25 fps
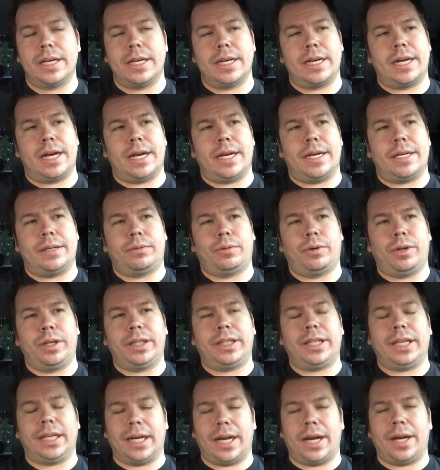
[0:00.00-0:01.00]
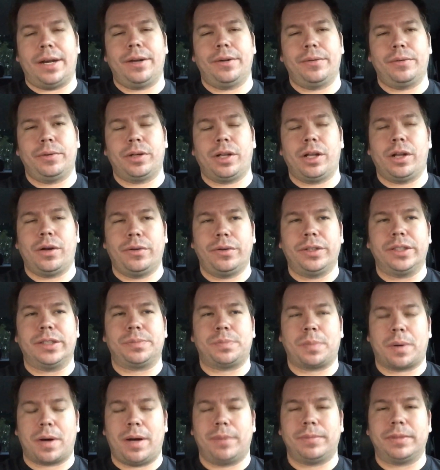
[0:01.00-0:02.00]
One thing I will always
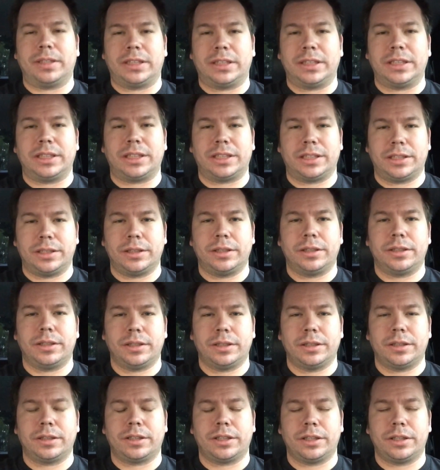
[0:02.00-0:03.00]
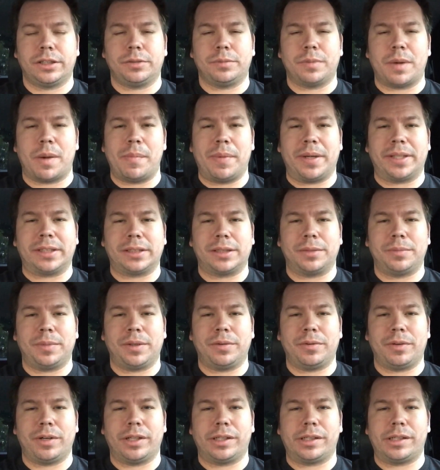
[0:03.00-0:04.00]
promise is to do my best to be
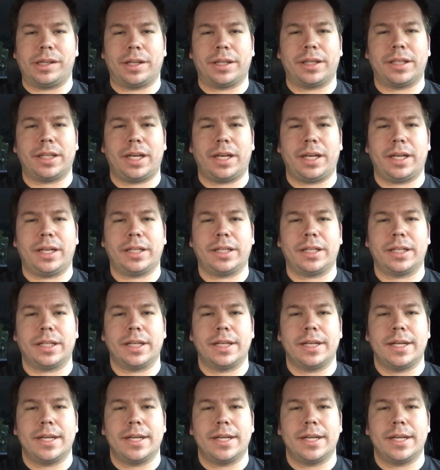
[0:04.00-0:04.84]
real and authentic.